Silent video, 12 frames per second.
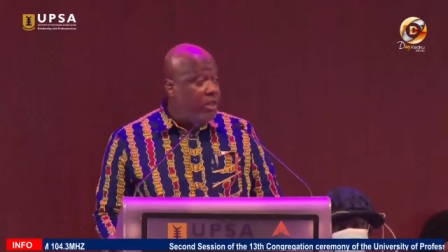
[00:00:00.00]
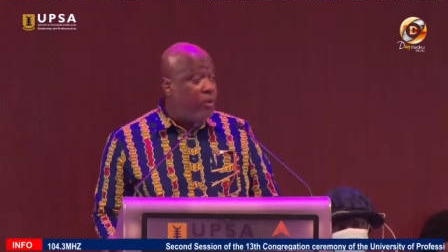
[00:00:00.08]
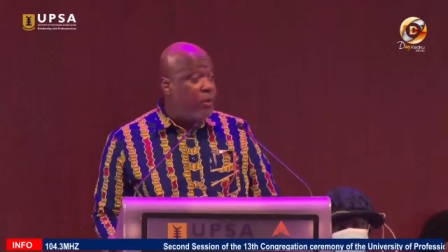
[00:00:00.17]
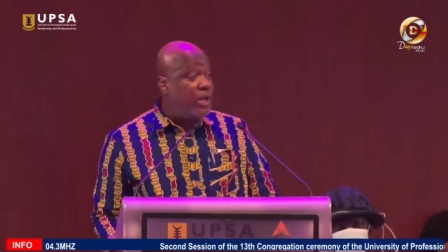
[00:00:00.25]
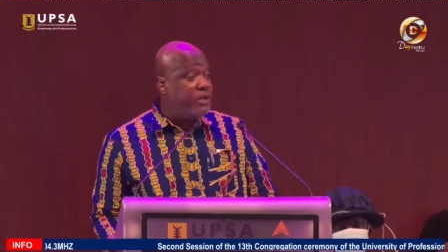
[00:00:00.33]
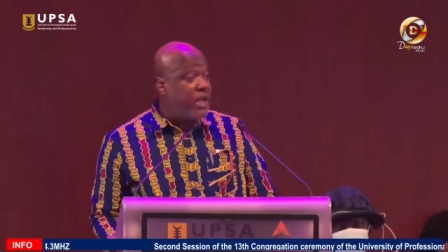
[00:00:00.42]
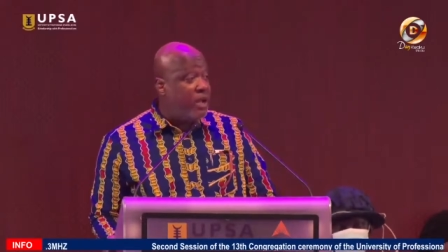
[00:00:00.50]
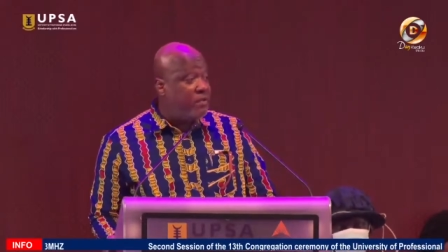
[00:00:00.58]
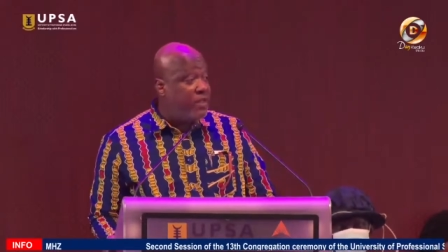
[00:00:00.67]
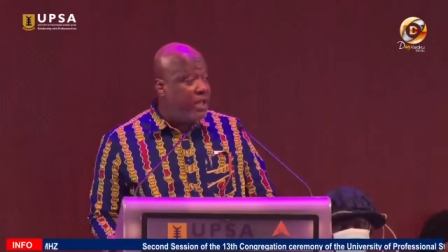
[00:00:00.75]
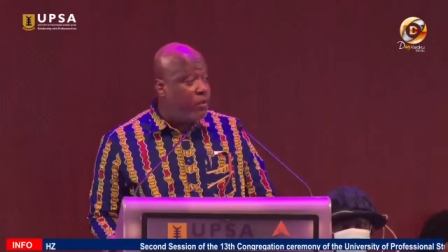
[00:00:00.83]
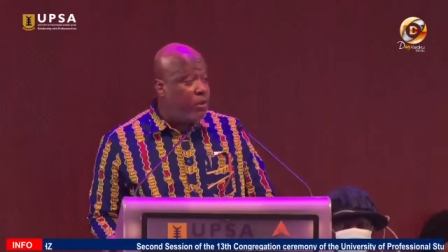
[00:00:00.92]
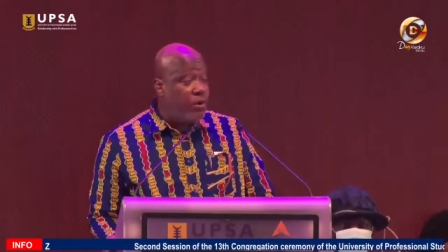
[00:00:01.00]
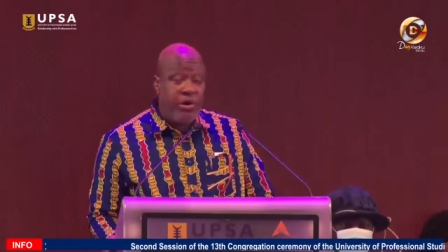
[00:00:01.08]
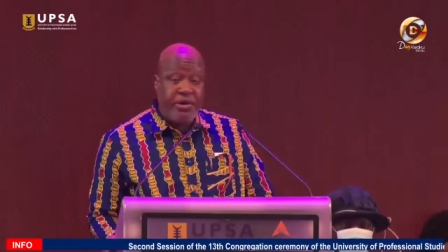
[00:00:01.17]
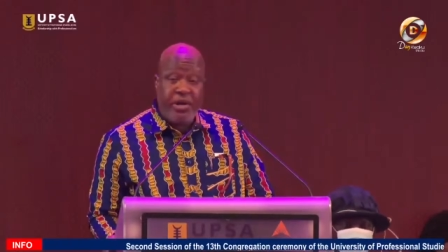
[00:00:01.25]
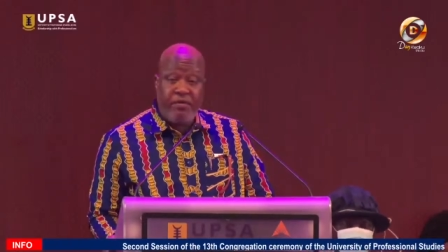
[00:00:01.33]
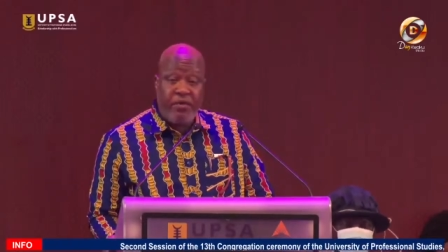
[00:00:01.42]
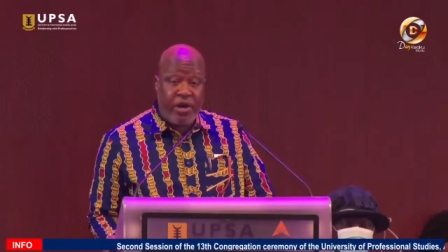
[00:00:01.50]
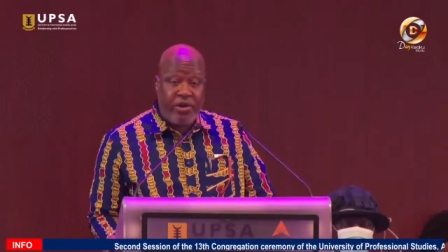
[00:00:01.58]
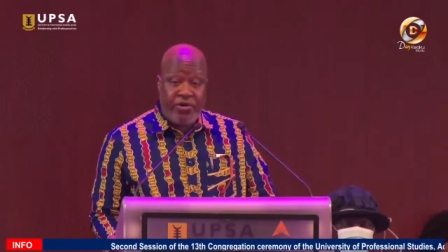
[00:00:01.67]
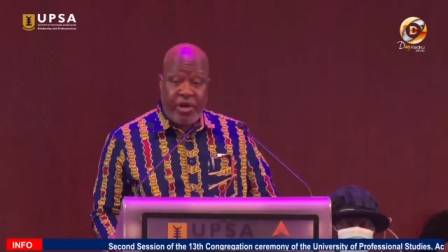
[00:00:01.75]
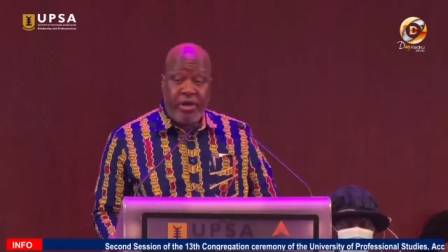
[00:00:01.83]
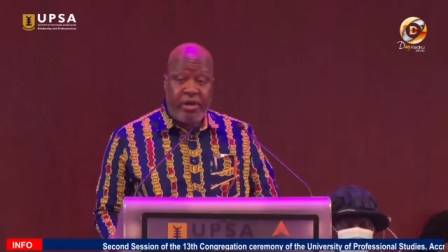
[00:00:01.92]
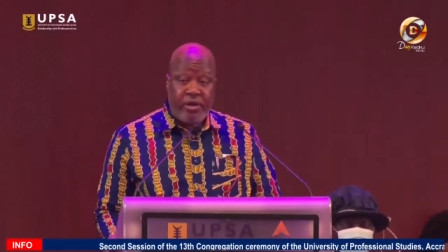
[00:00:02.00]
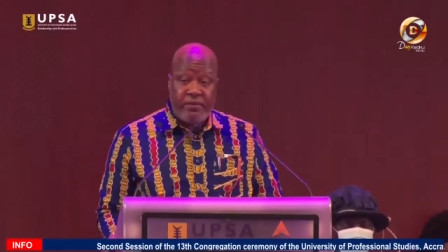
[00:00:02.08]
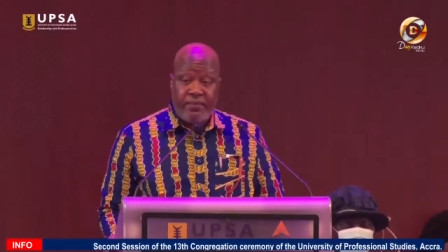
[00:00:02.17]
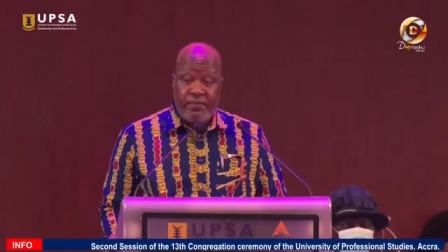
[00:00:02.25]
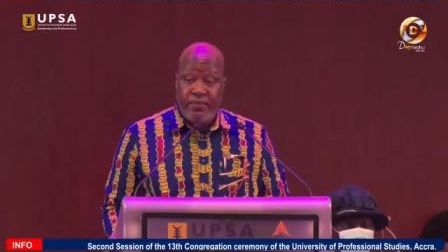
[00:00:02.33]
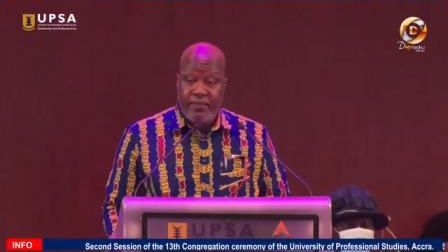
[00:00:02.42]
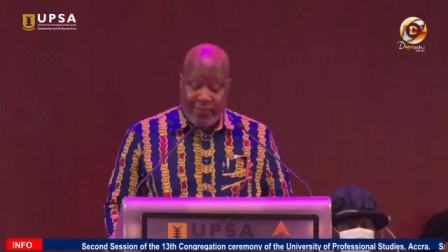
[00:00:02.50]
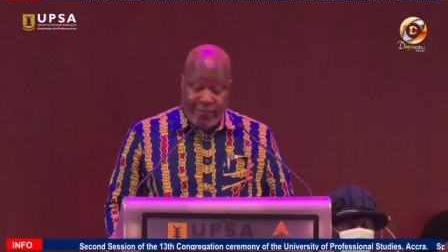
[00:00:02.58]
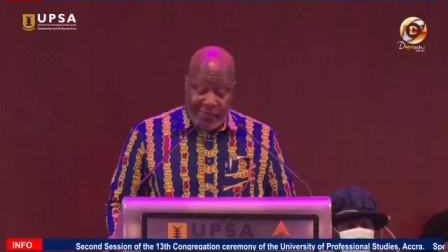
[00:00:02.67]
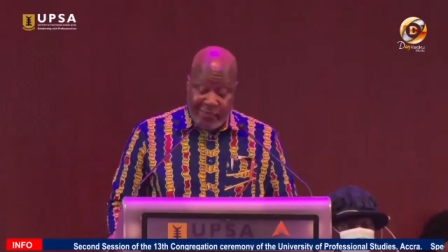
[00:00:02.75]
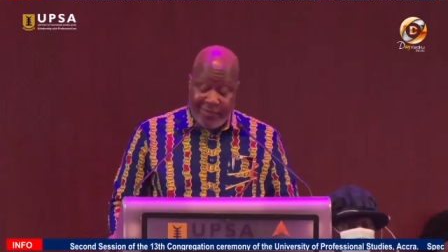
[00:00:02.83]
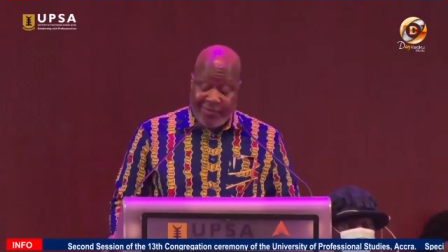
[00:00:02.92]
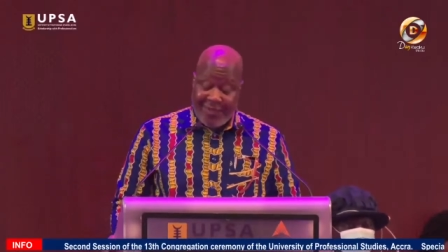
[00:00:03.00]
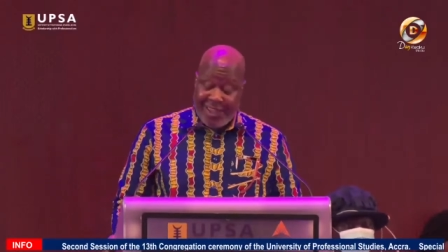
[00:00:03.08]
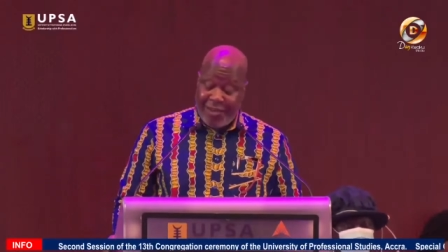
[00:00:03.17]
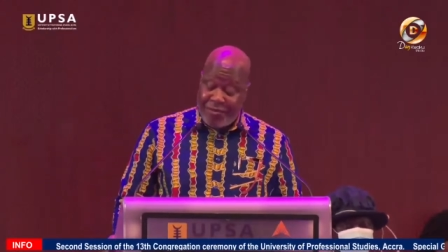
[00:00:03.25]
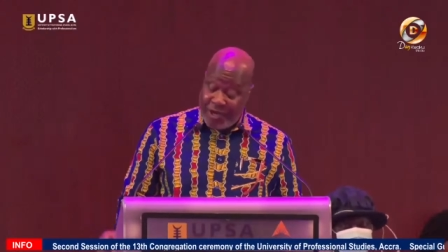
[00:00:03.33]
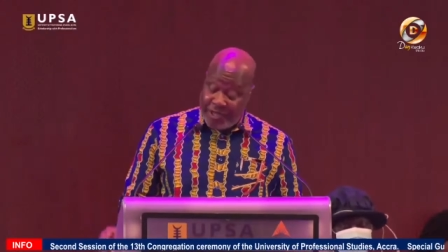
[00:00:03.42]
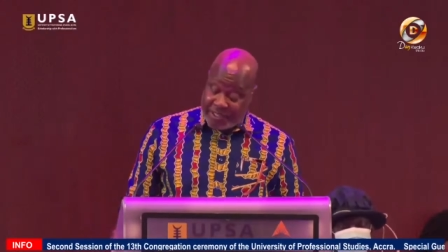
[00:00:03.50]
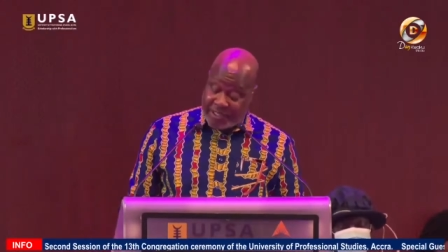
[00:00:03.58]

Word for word: The world out there will not give you a drink, give you a